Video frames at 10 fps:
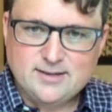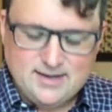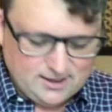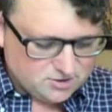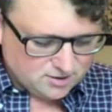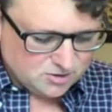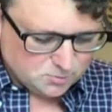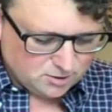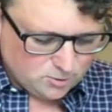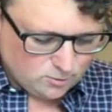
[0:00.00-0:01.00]
ancient
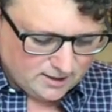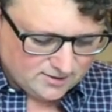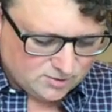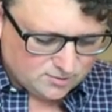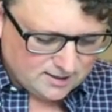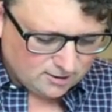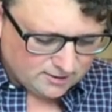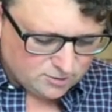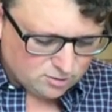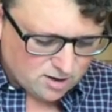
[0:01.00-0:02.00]
Israel a whole lot. So take a look
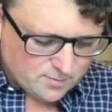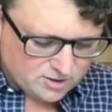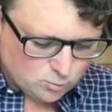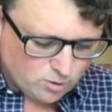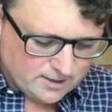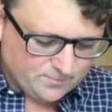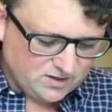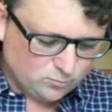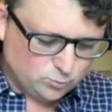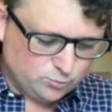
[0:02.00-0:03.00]
at Deuteronomy 20,
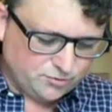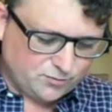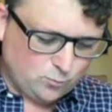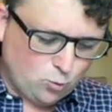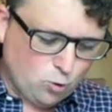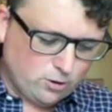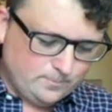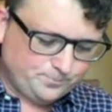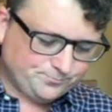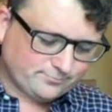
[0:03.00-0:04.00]
these rules for war.
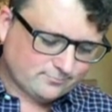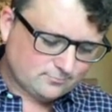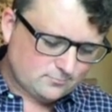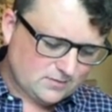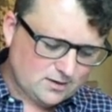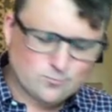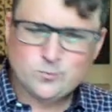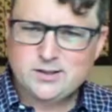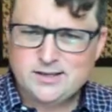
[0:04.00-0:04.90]
Really